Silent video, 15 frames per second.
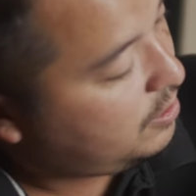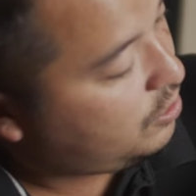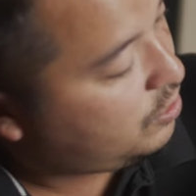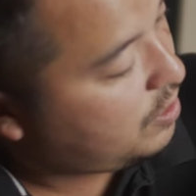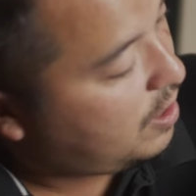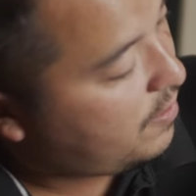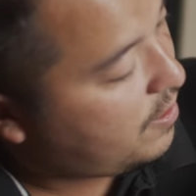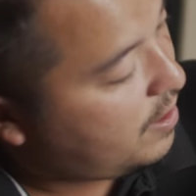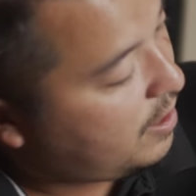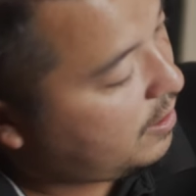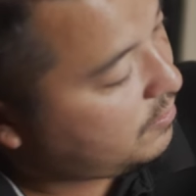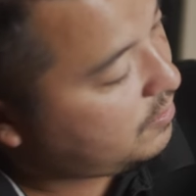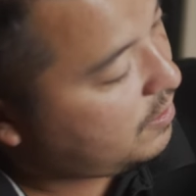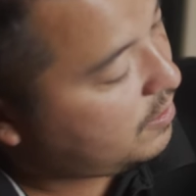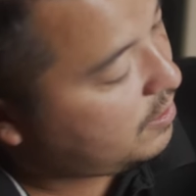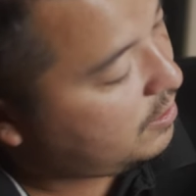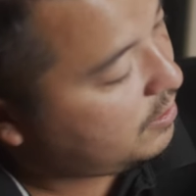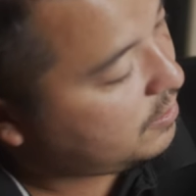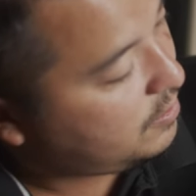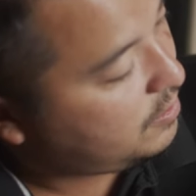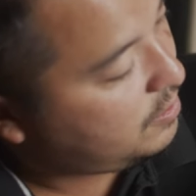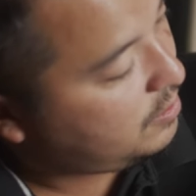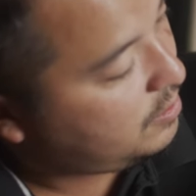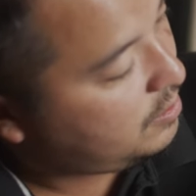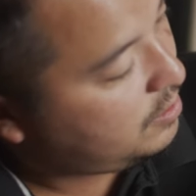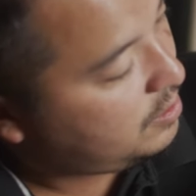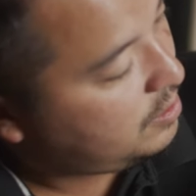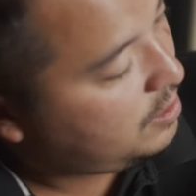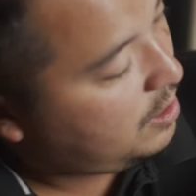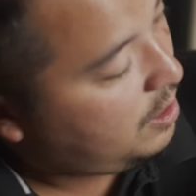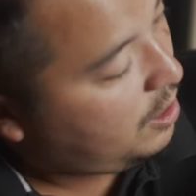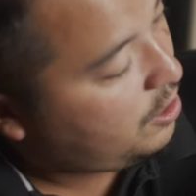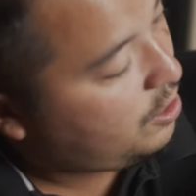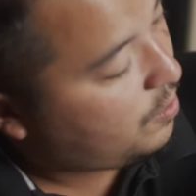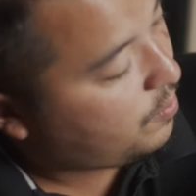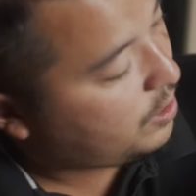Try that out, see how that looks. You know what,